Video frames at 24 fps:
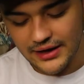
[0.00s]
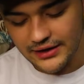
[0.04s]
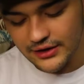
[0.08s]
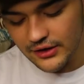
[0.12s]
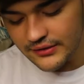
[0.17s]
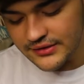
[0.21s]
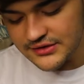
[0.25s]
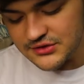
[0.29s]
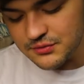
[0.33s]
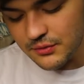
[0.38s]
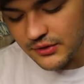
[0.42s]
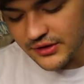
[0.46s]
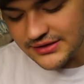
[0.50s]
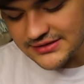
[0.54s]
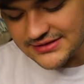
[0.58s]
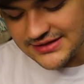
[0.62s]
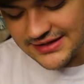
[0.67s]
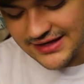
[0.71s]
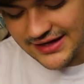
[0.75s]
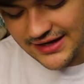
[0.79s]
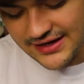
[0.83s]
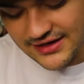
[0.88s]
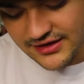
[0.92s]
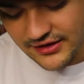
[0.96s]
I always wanted
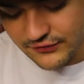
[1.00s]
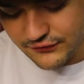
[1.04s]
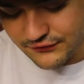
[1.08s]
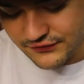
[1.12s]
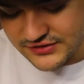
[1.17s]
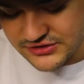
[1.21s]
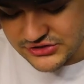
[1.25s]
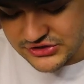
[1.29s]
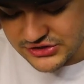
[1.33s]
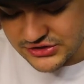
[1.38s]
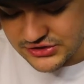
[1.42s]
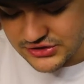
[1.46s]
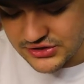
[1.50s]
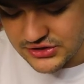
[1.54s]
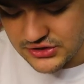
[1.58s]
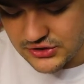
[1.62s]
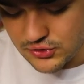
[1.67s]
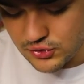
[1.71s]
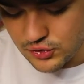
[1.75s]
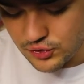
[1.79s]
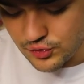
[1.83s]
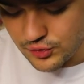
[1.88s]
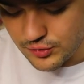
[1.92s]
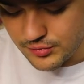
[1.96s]
to get a fidget
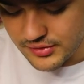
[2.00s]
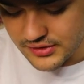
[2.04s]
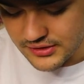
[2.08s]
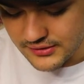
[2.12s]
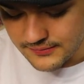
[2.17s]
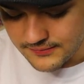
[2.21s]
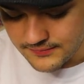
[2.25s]
cube